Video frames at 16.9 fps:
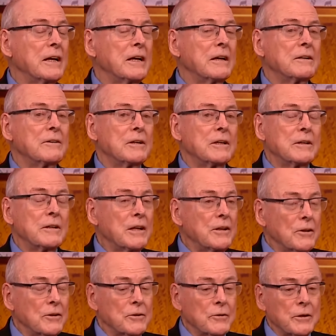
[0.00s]
it they're
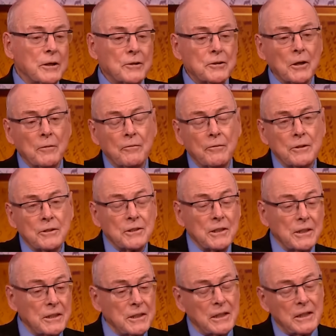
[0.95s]
not doing the job for us,
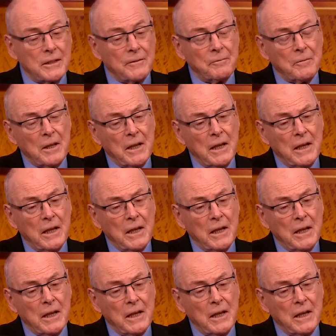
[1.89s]
and the